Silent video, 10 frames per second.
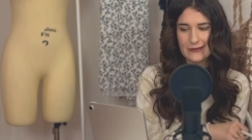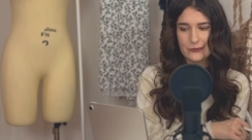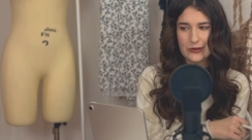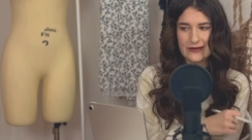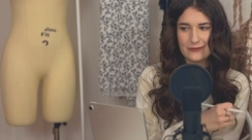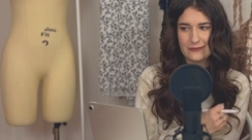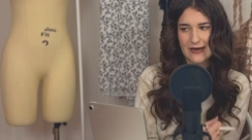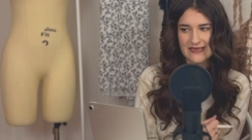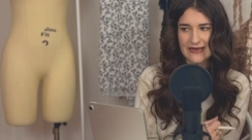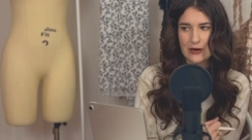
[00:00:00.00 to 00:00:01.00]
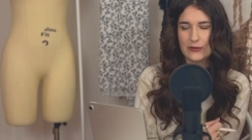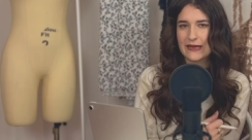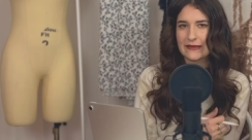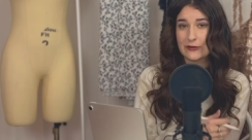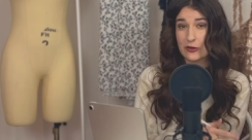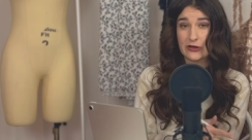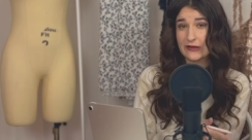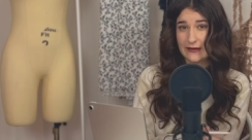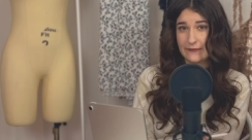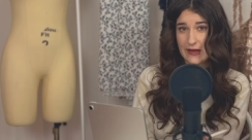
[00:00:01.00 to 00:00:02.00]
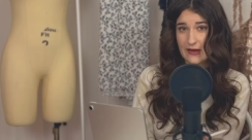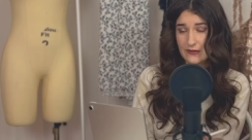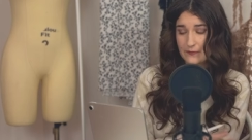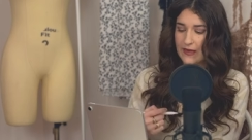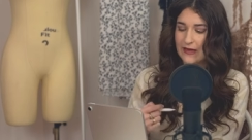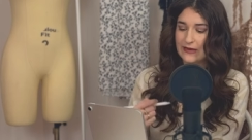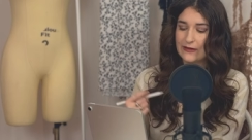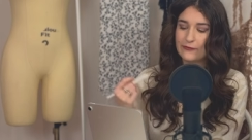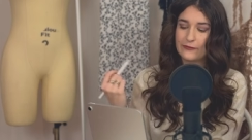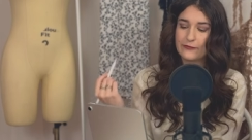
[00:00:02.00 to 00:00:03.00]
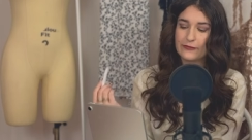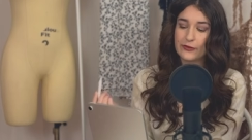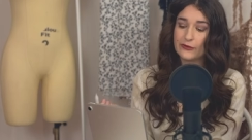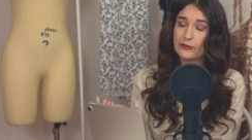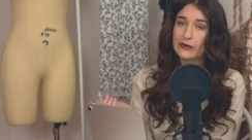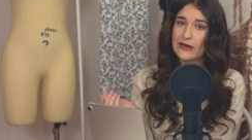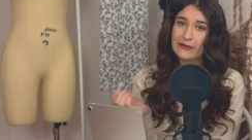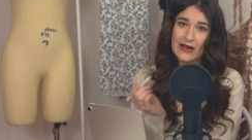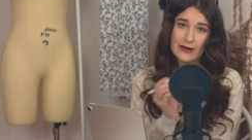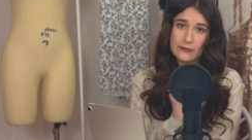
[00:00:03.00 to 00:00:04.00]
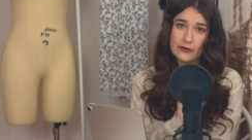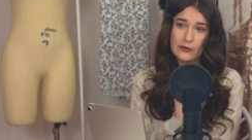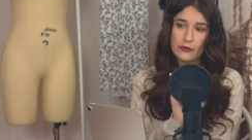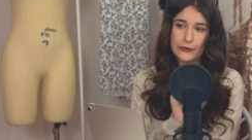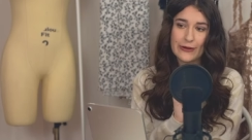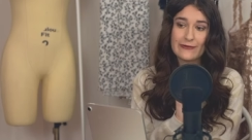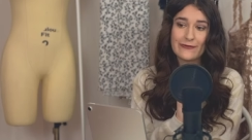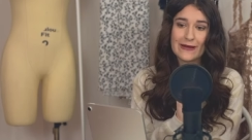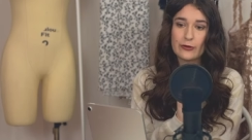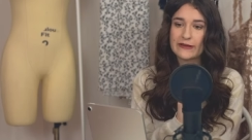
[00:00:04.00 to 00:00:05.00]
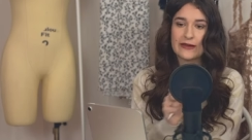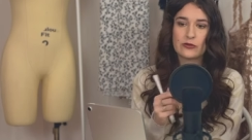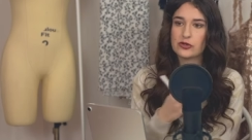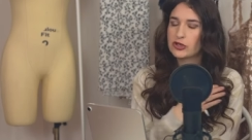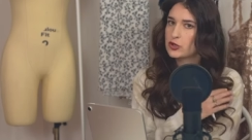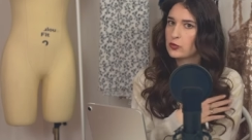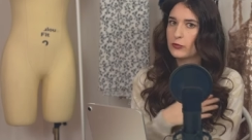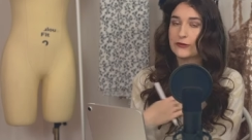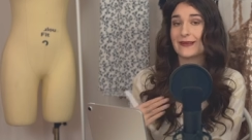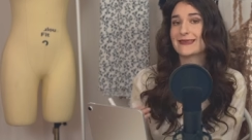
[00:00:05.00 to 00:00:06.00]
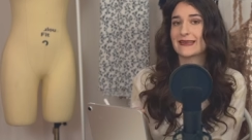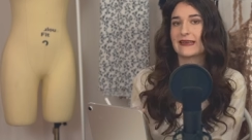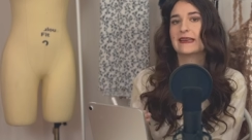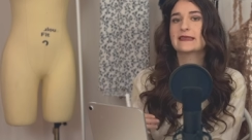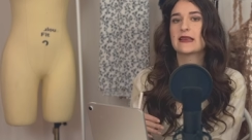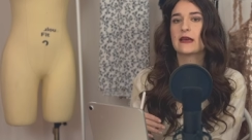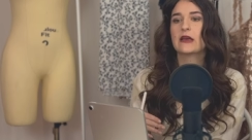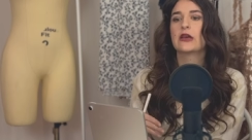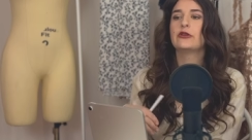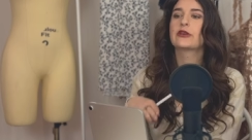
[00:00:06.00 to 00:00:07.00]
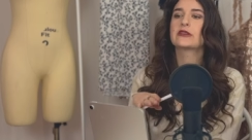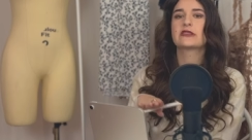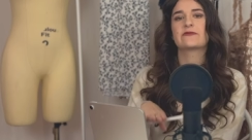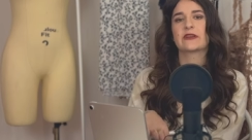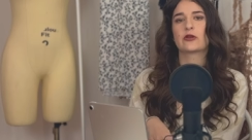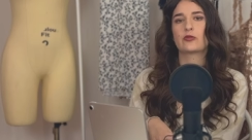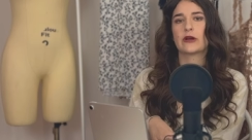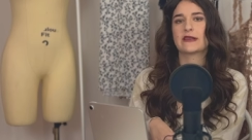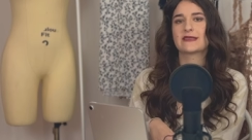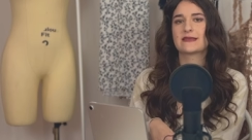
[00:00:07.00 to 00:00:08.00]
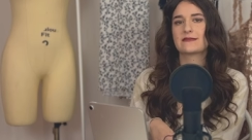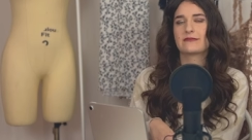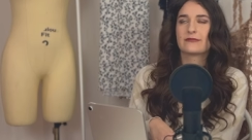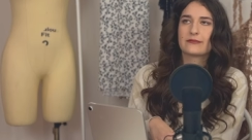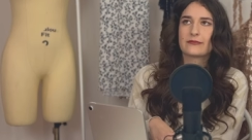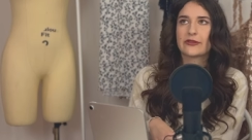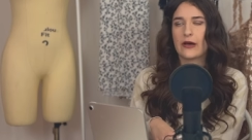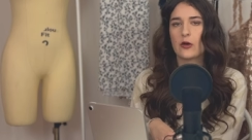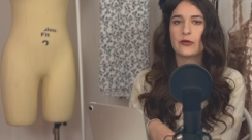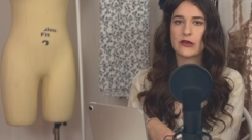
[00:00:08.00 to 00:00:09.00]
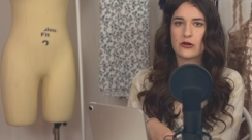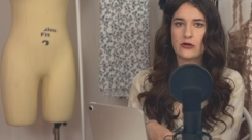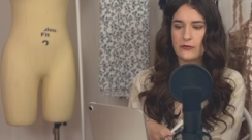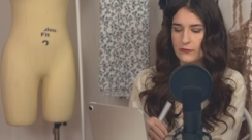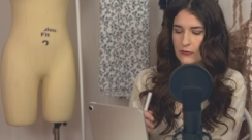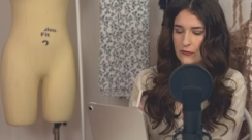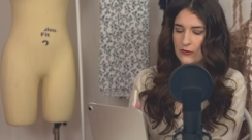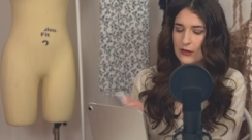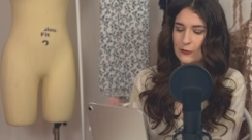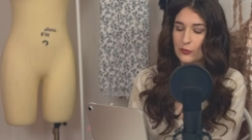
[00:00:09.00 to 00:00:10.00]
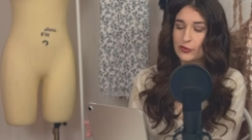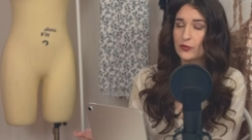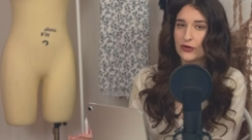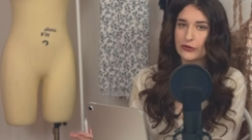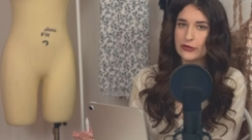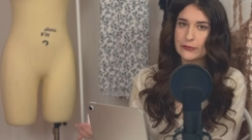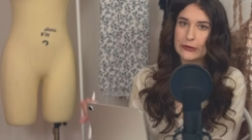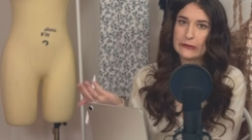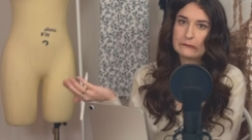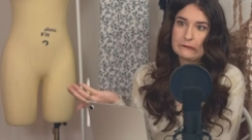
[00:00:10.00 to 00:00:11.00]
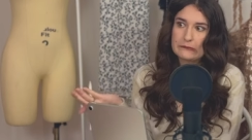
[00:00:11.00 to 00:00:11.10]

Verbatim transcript: put it right side out, they're going to lay flat. And if you don't have an iron or you have a fabric that just will not take the heat, you can just finger press to help a little. It won't do wonders, but